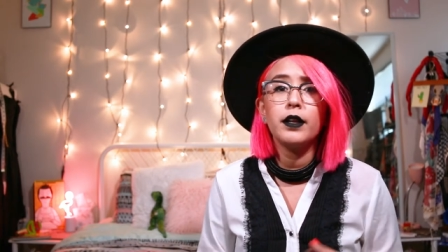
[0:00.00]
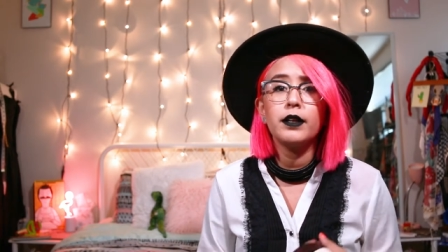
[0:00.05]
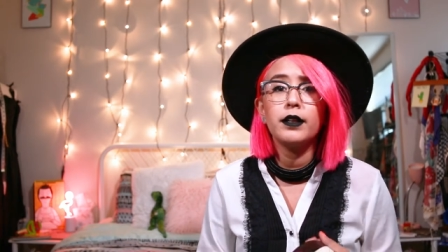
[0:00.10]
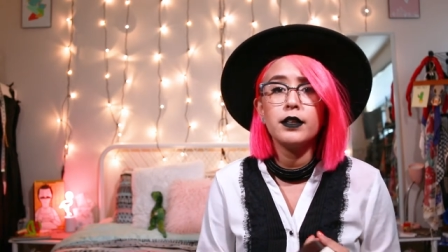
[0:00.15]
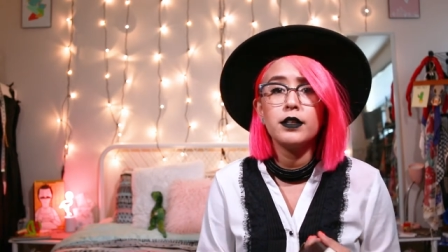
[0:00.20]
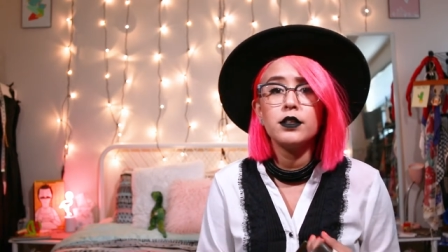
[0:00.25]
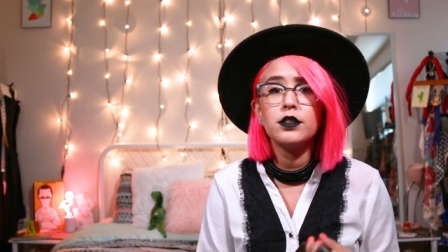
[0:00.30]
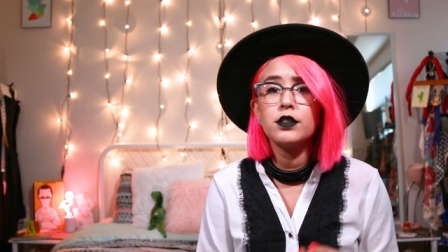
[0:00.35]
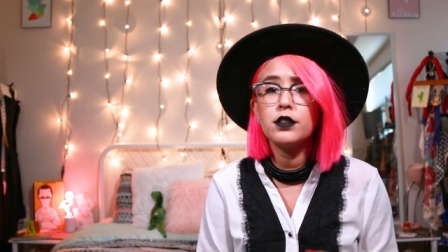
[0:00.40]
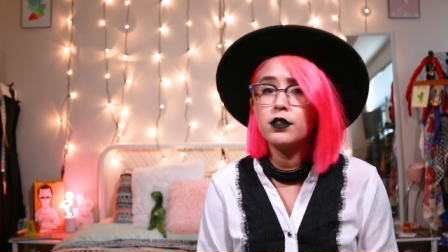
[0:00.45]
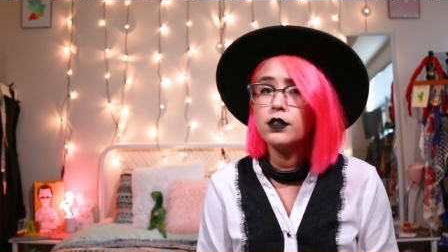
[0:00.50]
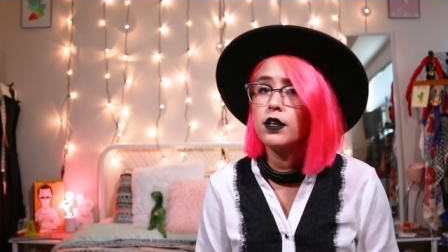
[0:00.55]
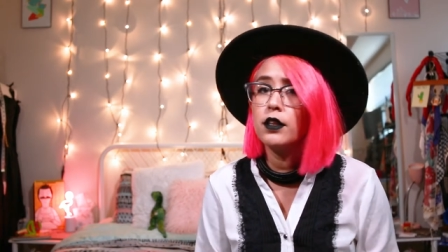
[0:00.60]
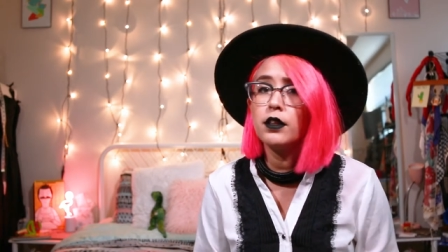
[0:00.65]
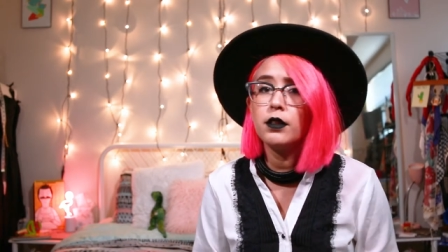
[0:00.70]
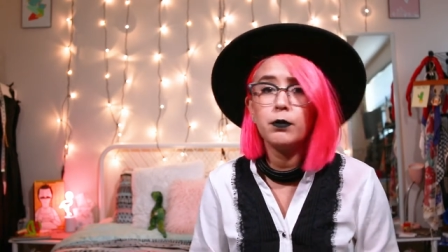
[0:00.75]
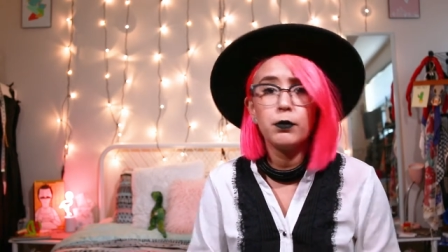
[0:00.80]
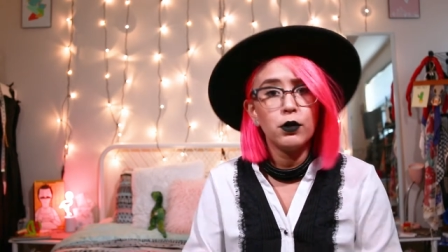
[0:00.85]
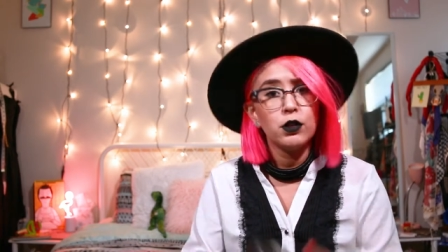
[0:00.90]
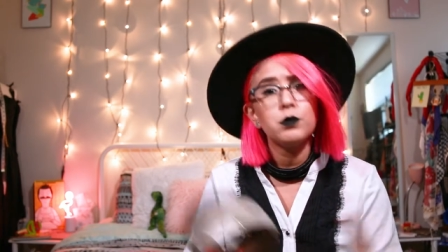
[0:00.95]
and it's just
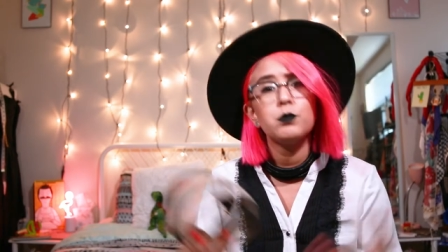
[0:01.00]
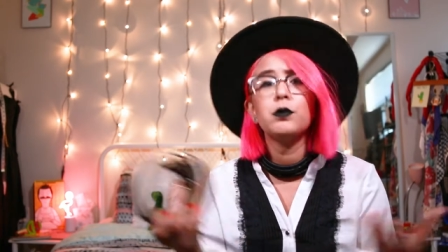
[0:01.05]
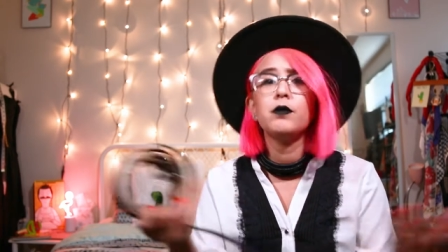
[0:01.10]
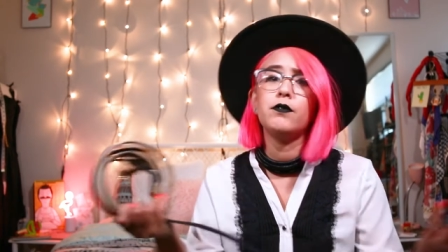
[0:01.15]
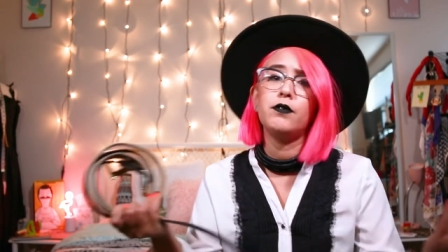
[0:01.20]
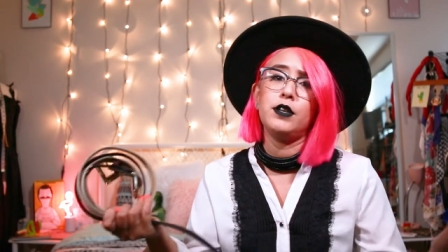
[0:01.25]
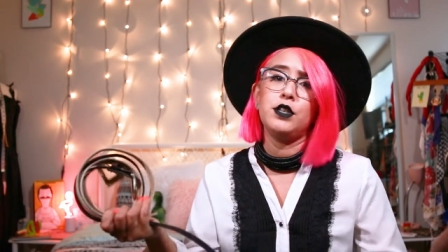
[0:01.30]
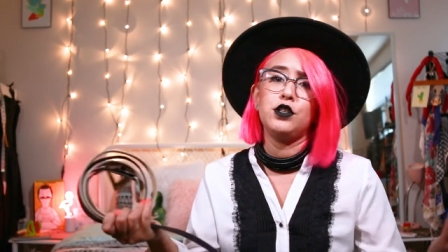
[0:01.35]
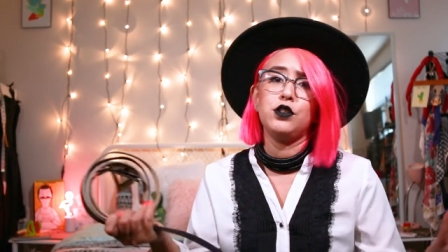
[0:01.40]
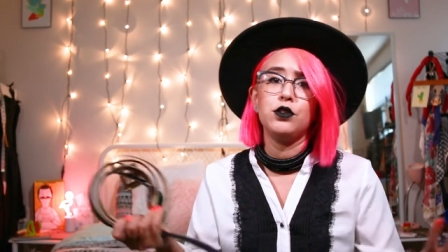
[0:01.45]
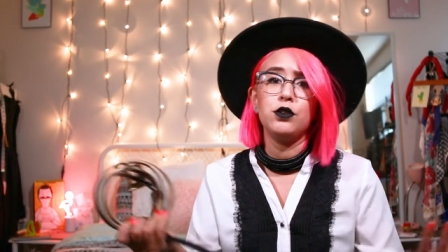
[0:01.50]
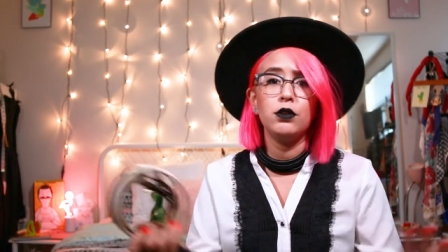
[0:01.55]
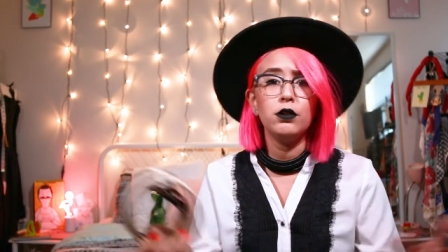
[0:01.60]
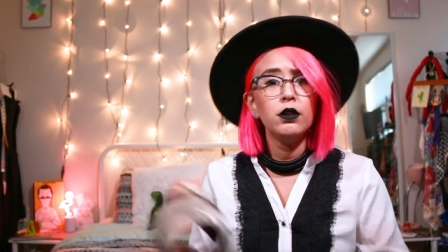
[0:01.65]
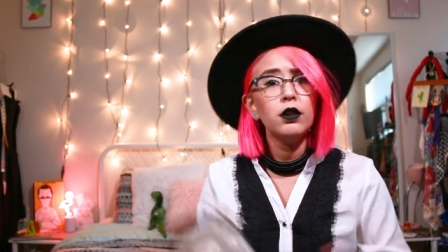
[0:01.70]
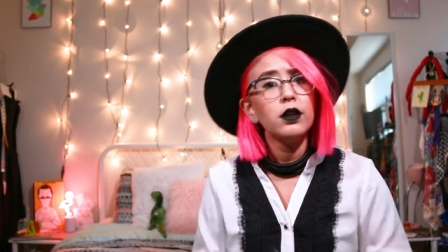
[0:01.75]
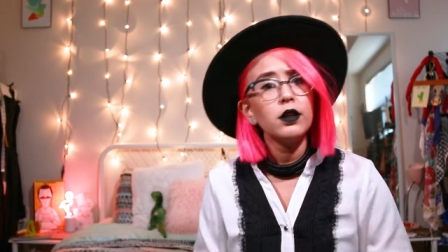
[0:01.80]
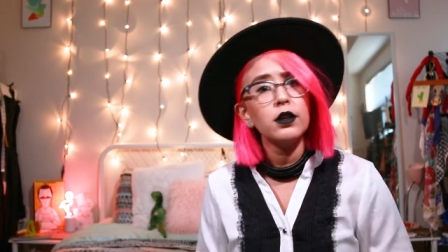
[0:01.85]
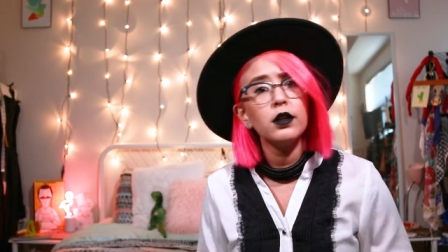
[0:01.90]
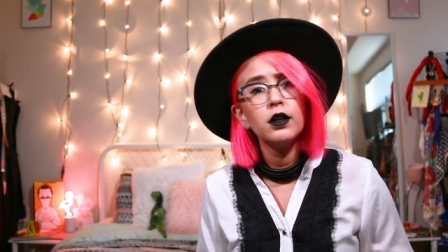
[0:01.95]
not the most professional
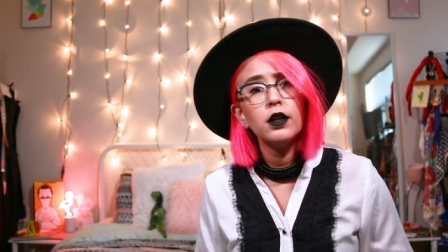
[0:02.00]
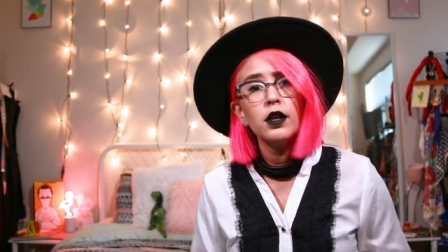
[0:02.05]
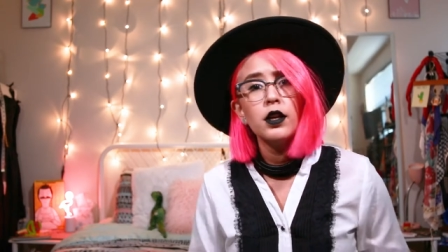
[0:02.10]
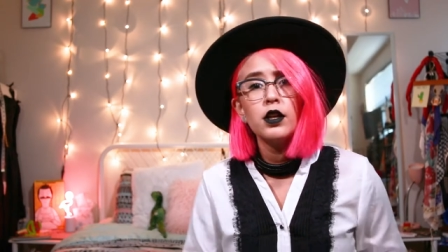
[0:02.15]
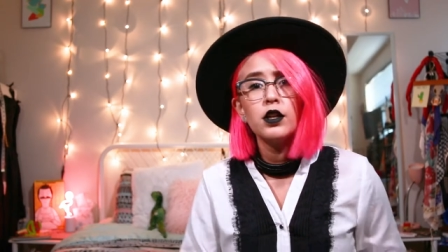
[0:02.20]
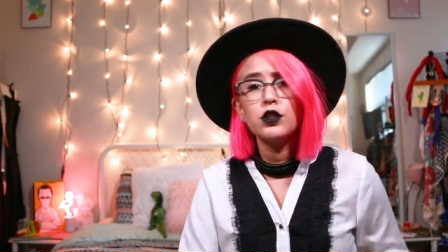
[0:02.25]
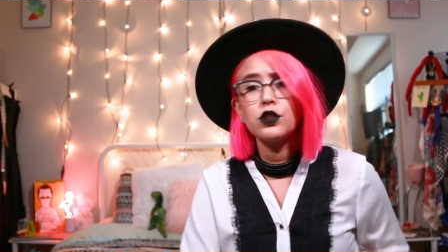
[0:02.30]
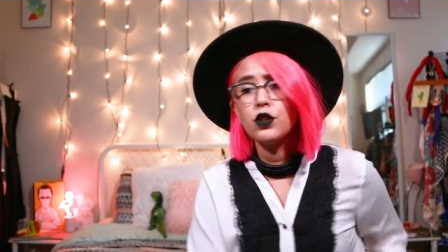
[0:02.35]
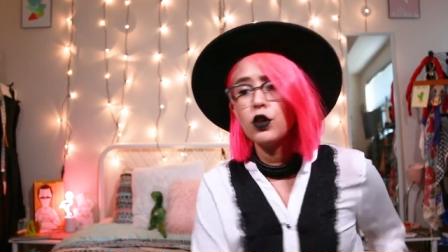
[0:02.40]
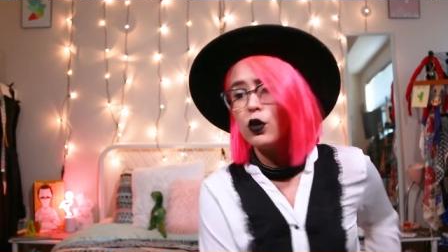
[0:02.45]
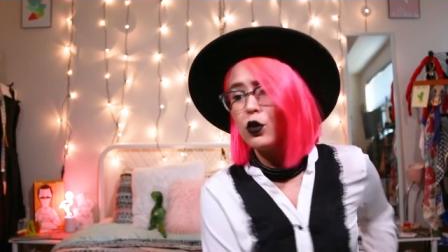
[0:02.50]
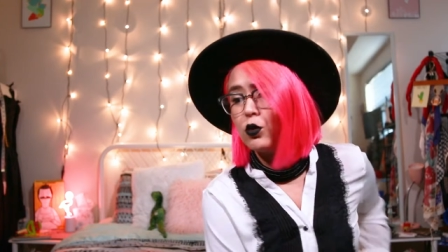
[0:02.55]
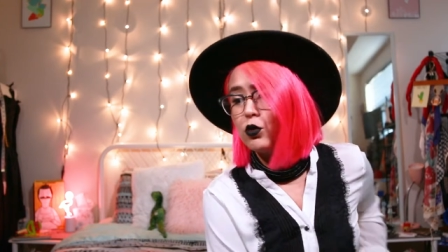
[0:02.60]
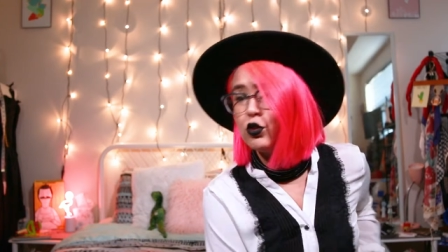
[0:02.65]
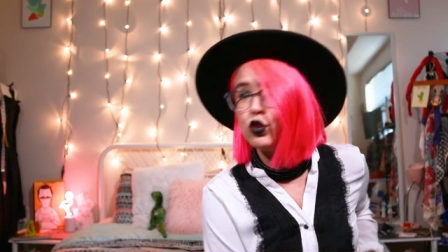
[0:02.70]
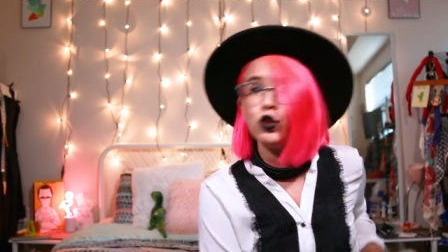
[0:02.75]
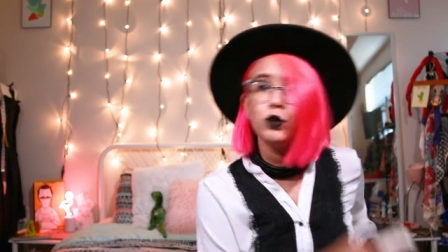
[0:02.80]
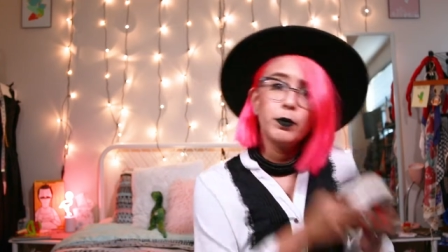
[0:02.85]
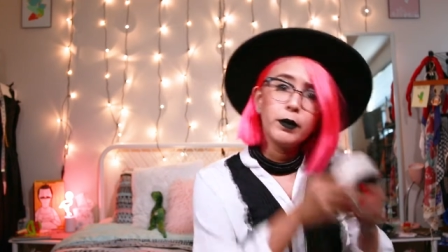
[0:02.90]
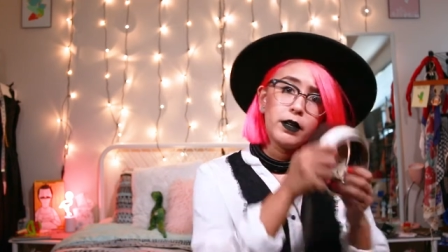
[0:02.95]
look. So
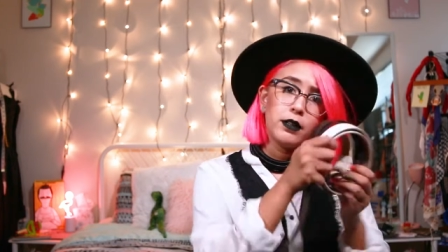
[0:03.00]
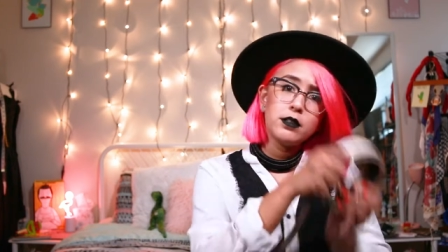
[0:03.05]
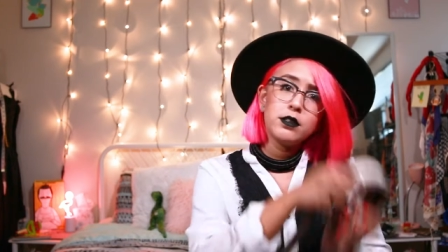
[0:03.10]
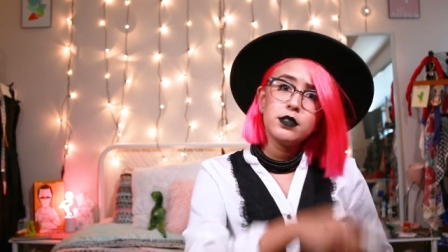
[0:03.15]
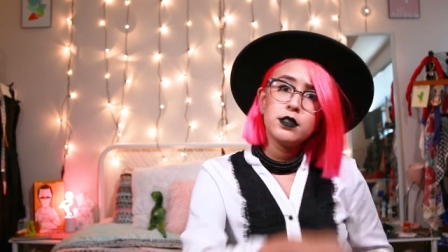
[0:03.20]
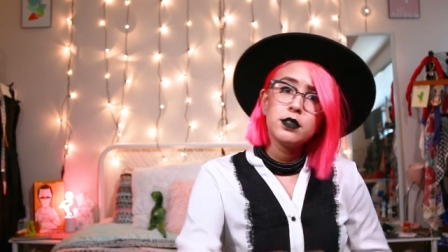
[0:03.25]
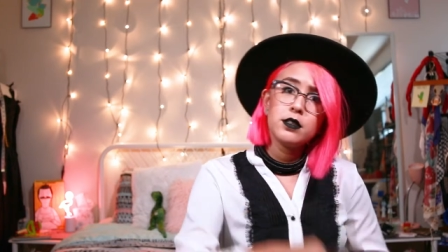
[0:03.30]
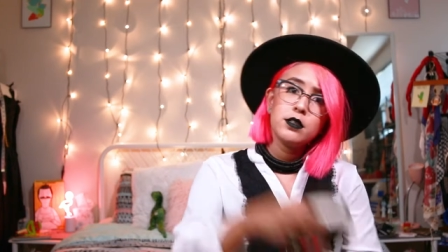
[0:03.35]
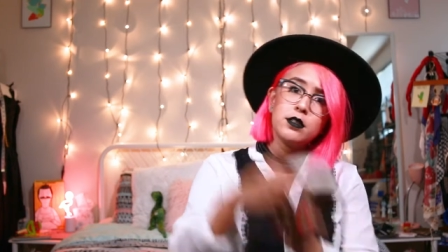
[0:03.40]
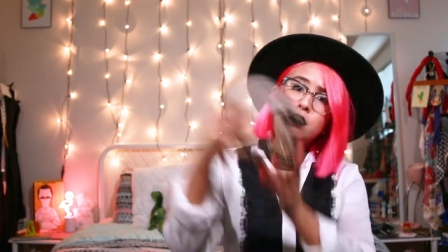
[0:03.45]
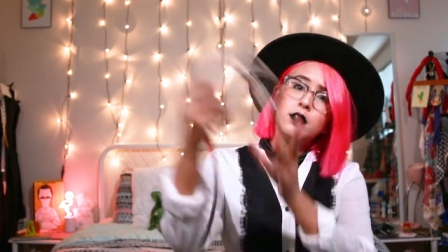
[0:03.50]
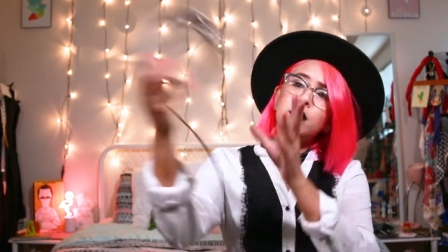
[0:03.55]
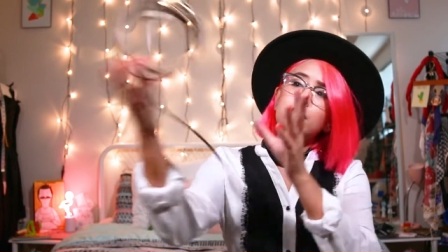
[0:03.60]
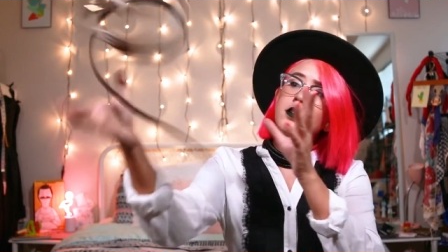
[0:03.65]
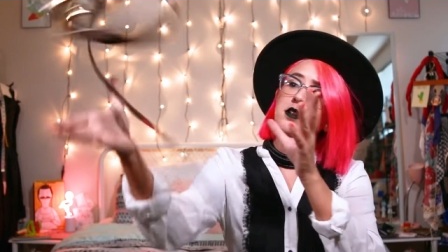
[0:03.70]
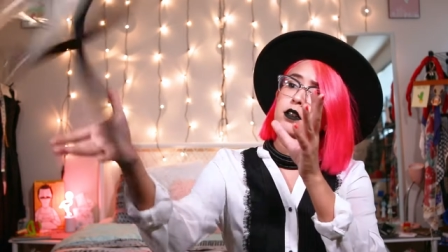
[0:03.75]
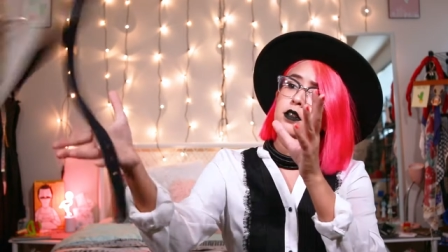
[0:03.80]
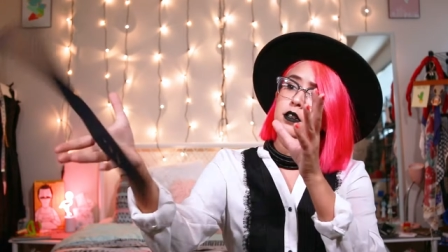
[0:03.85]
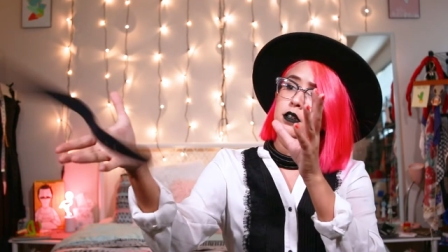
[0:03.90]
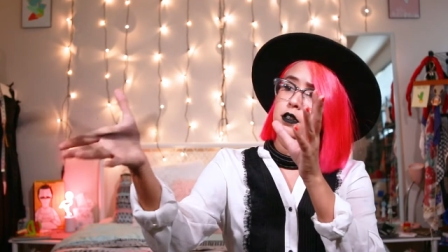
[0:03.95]
two
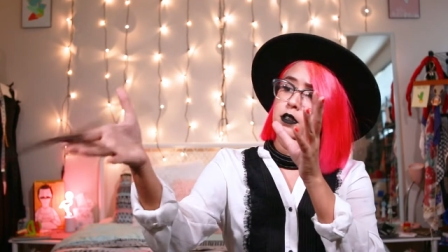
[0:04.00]
belts.